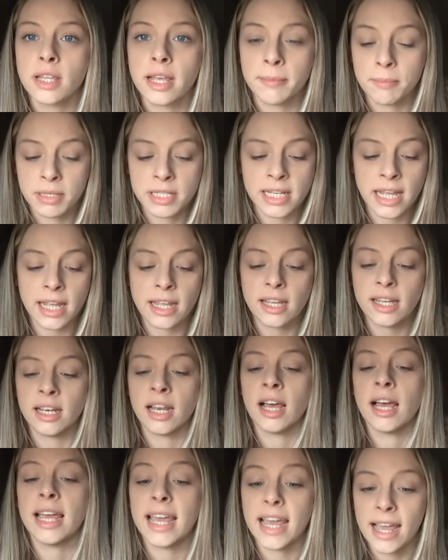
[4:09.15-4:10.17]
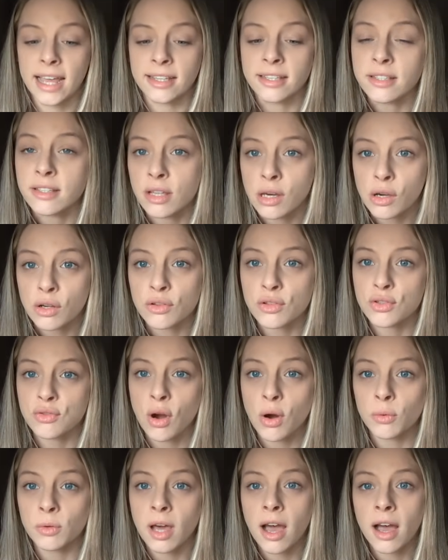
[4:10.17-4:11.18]
in particular is the
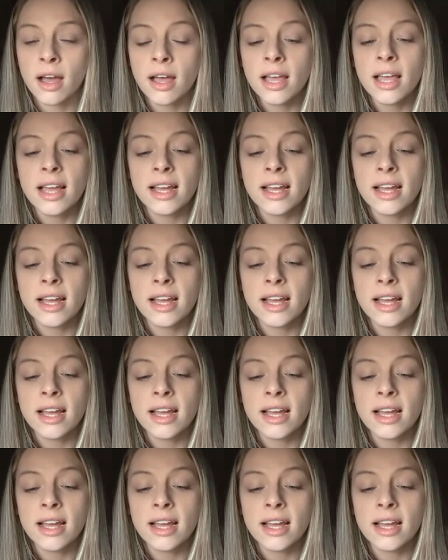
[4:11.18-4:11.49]
controller.